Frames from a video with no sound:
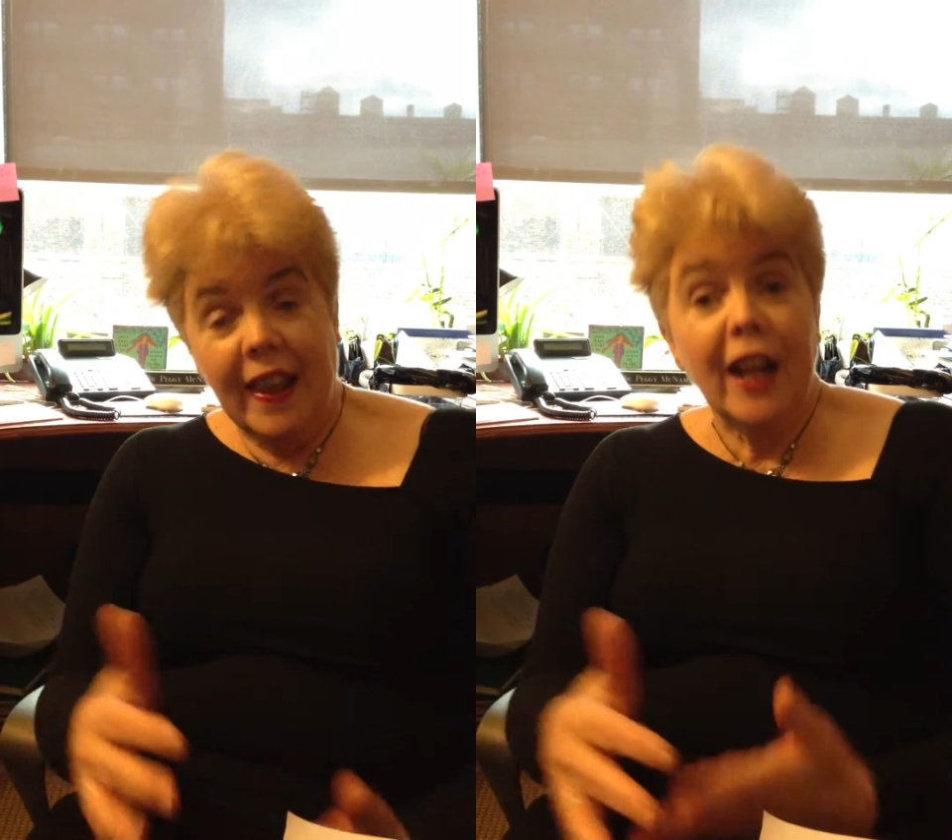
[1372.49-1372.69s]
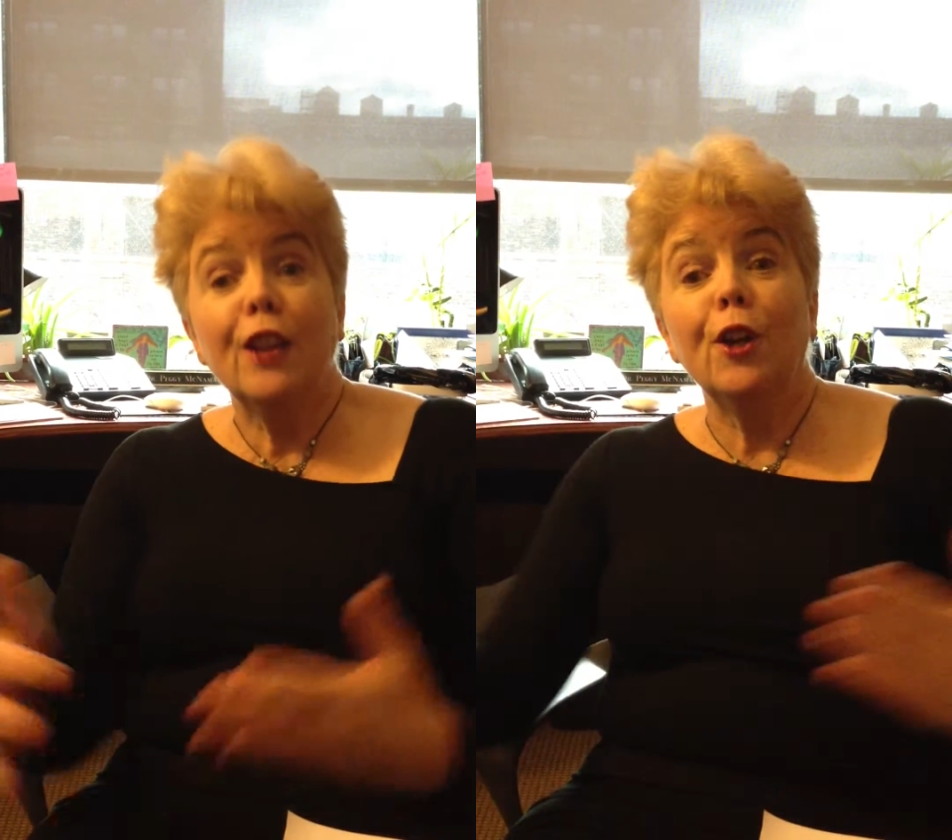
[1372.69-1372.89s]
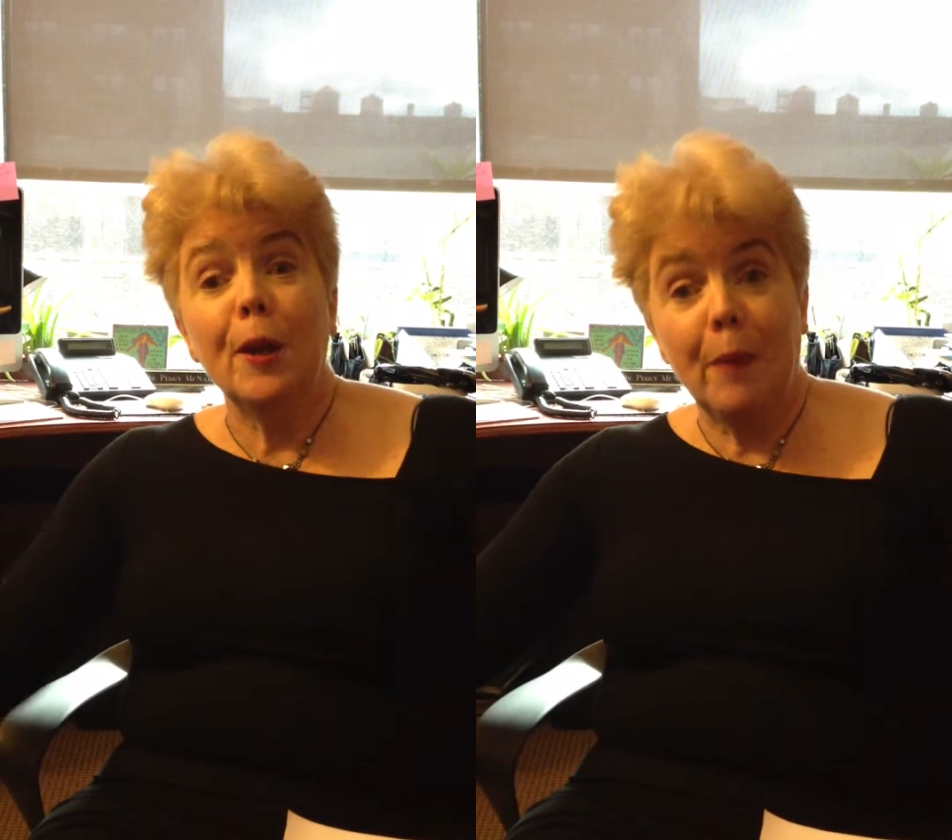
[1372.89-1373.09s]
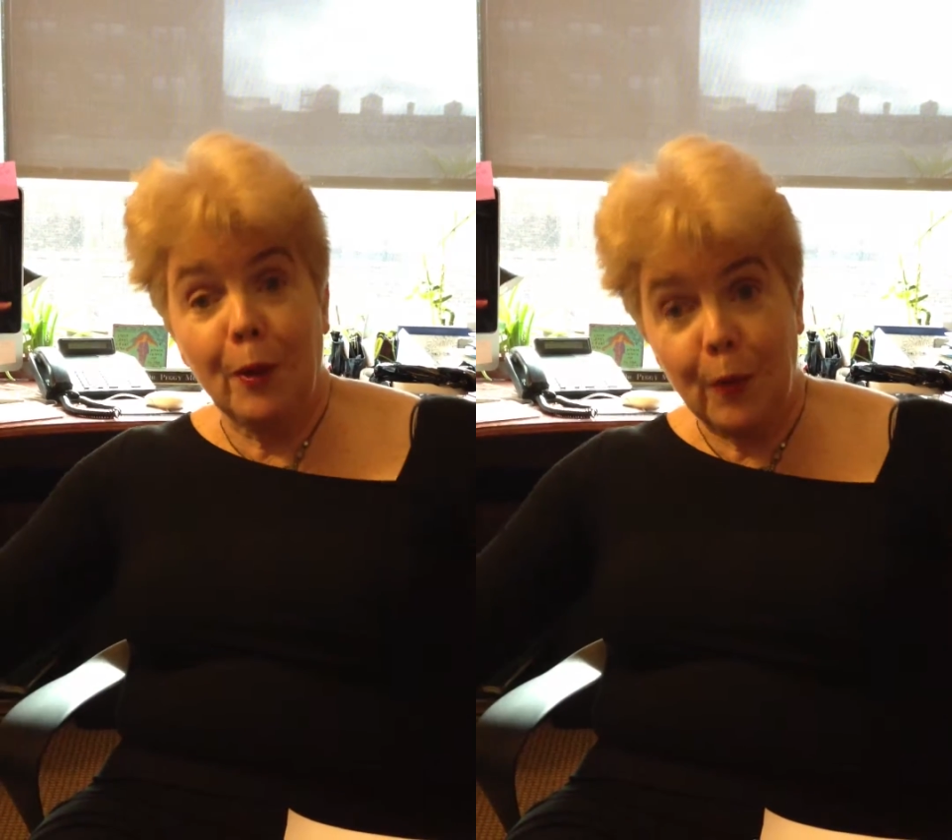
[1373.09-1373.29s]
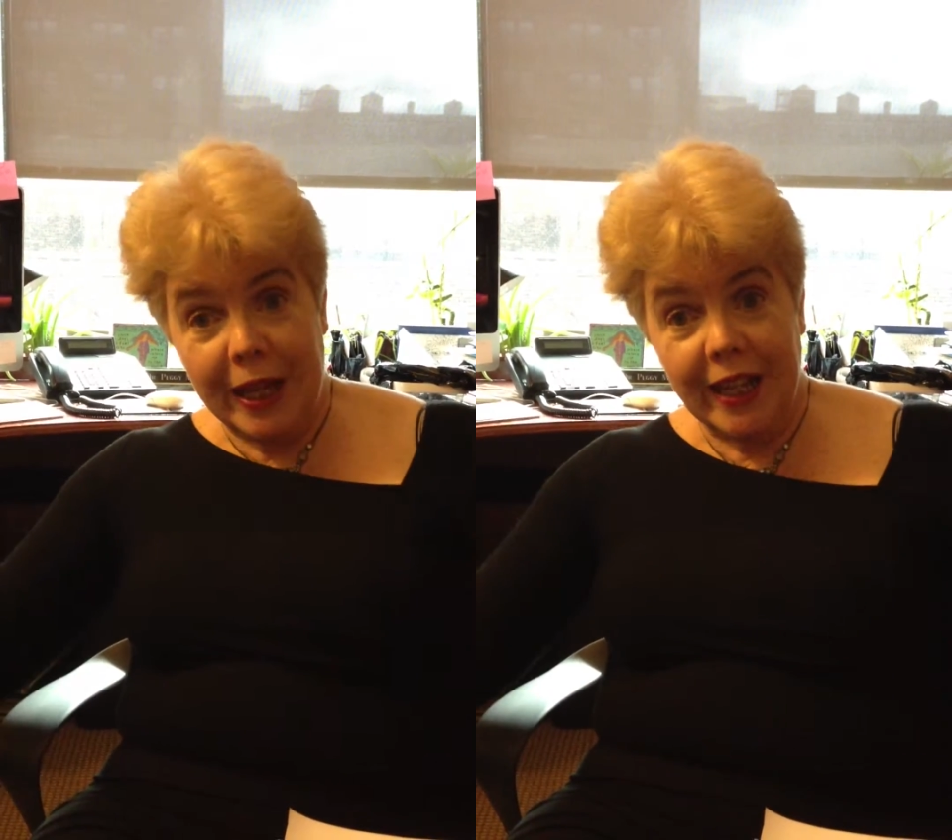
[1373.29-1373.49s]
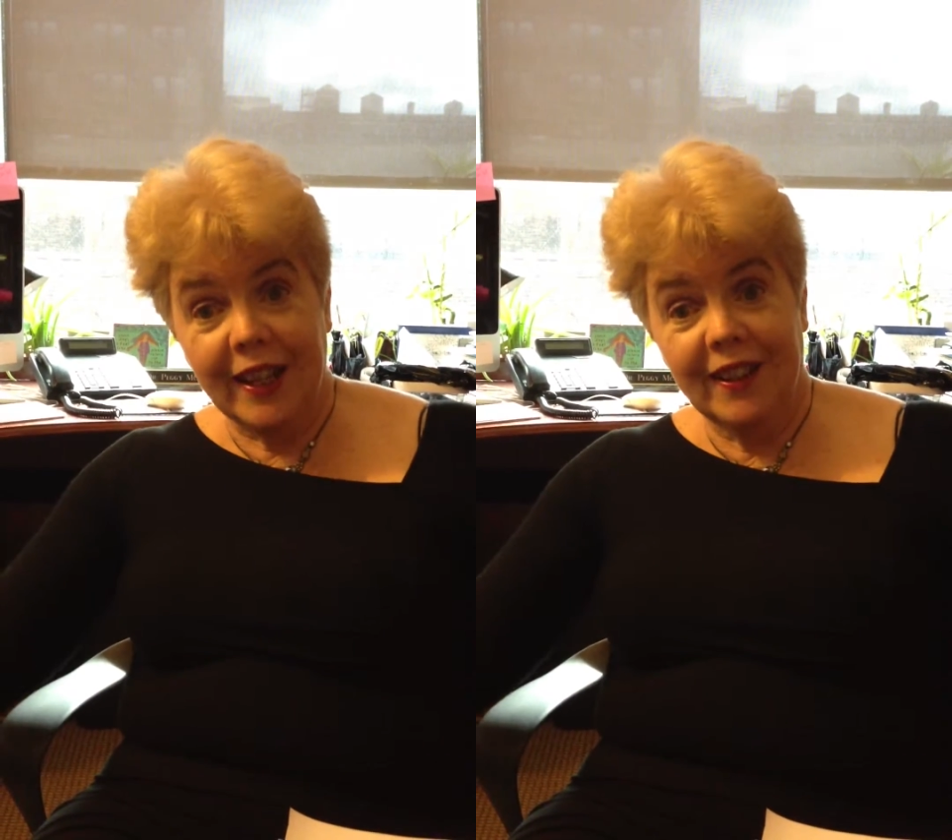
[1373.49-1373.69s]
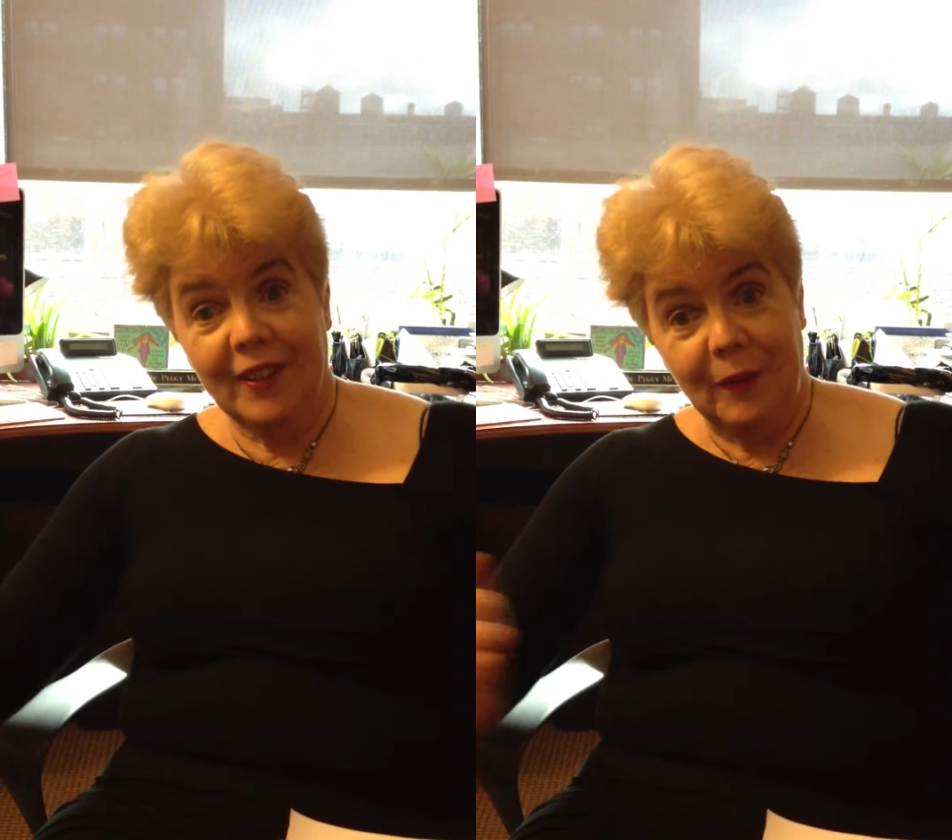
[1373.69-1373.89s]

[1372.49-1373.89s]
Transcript: then I look at my week,